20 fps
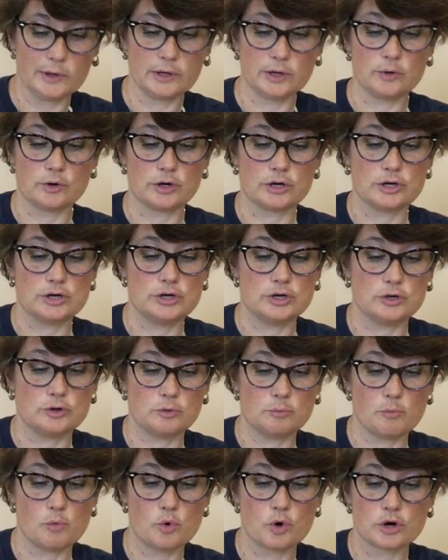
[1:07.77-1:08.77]
You can do
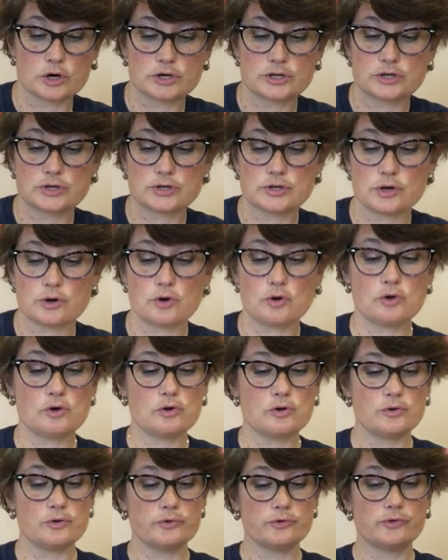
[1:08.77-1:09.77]
more
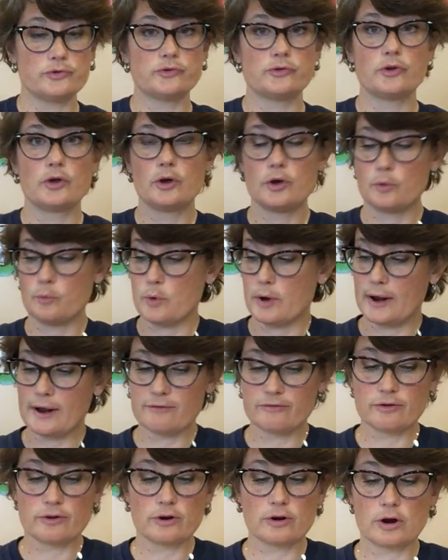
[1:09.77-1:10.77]
circles,
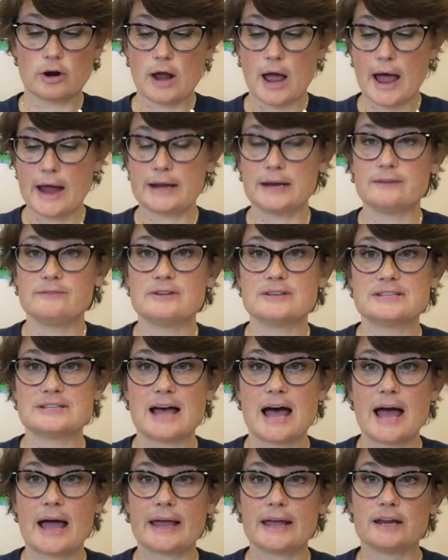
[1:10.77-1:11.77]
whatever kind of
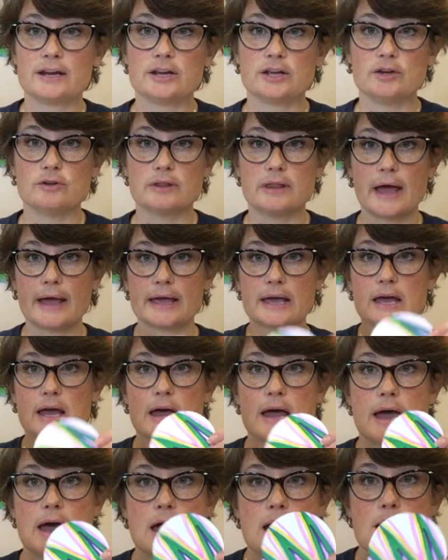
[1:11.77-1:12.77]
design you like.
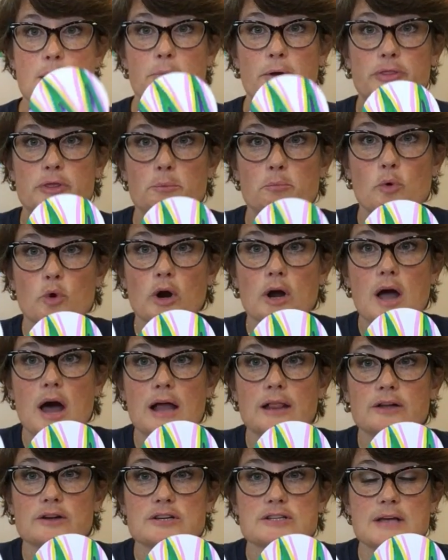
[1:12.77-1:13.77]
But the more
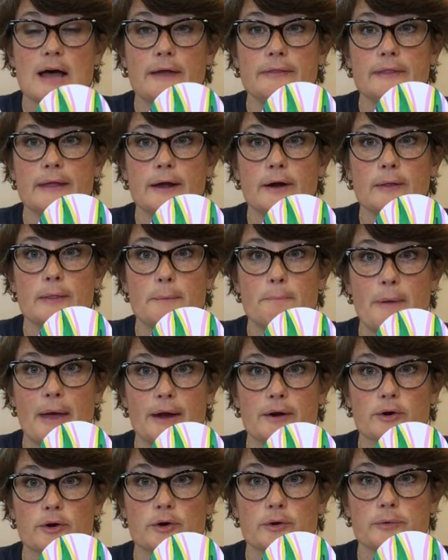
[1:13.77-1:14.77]
colors on there, the
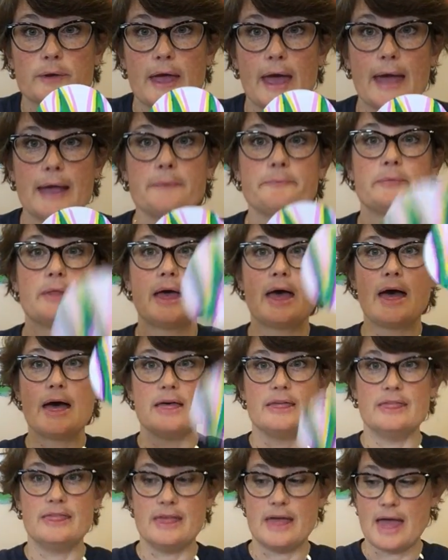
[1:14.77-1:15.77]
better, okay?
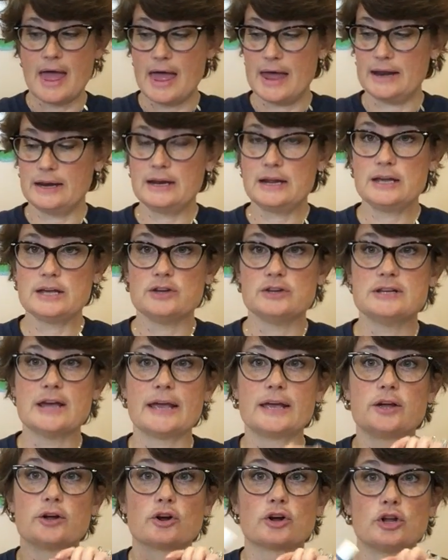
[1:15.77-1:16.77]
Then you
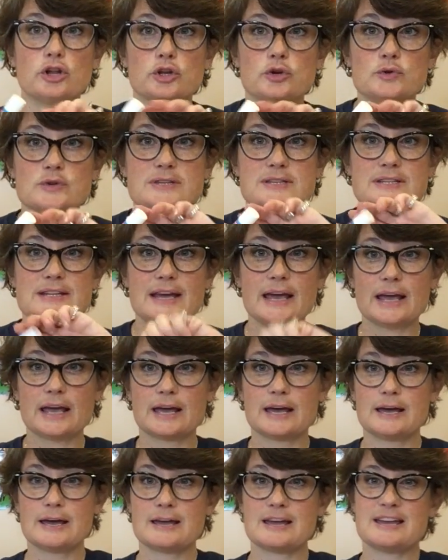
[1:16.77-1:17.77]
take your glue
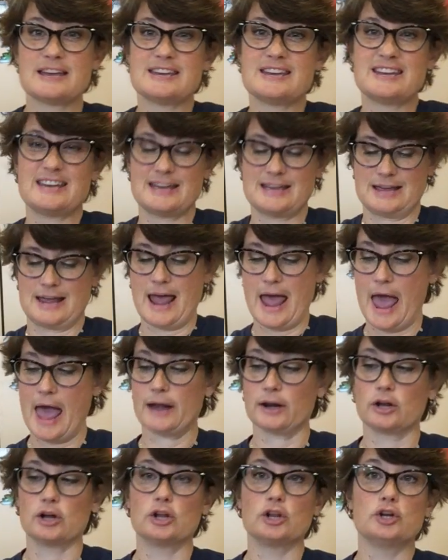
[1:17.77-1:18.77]
stick
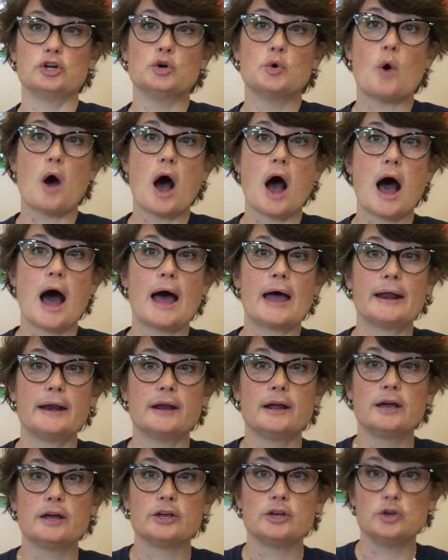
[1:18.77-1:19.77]
and glue
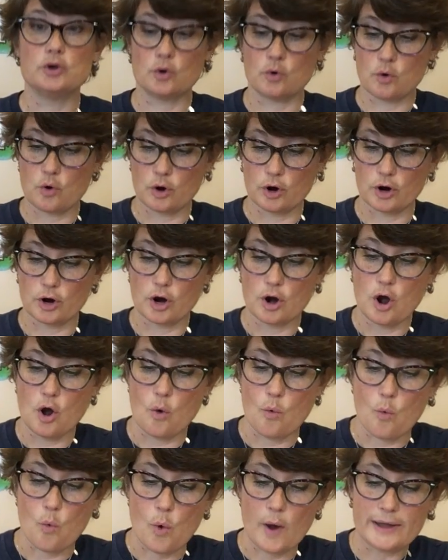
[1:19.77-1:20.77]
on your
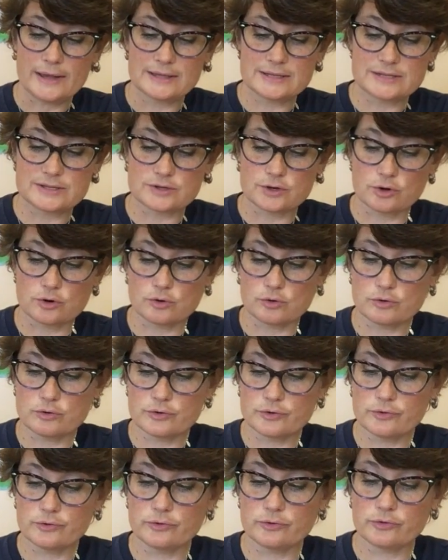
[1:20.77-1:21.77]
white
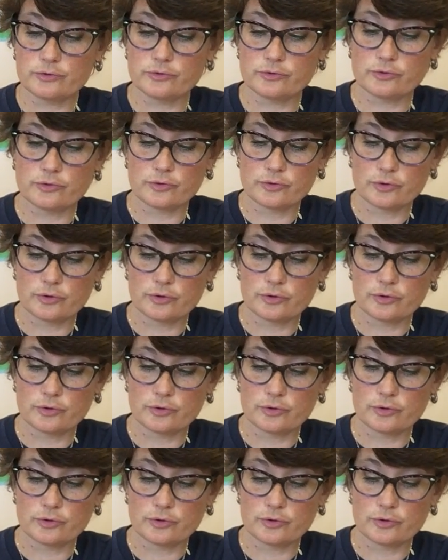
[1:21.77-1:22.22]
circles